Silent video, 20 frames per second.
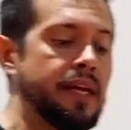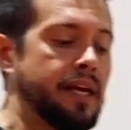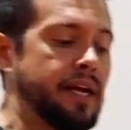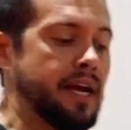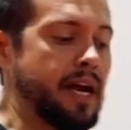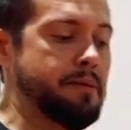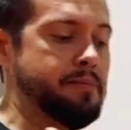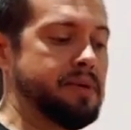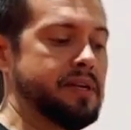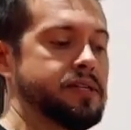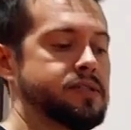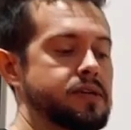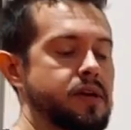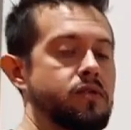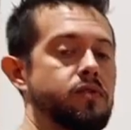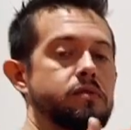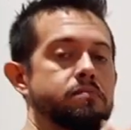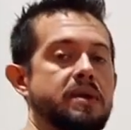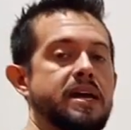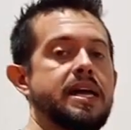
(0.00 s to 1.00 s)
I'm gonna start
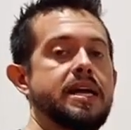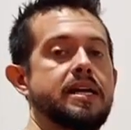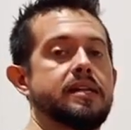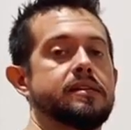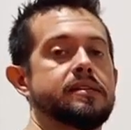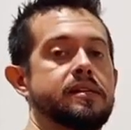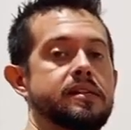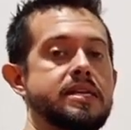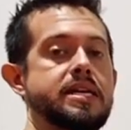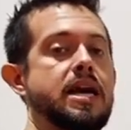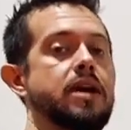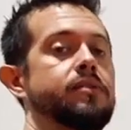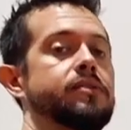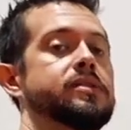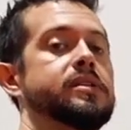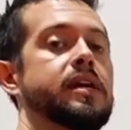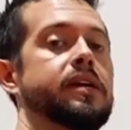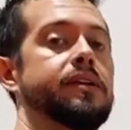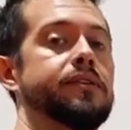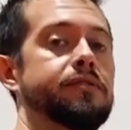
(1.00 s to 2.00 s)
with my hands on the
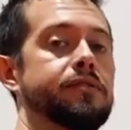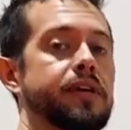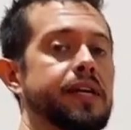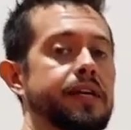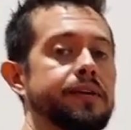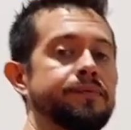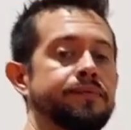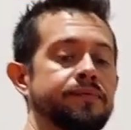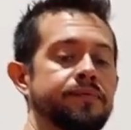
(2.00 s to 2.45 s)
outside of the ring,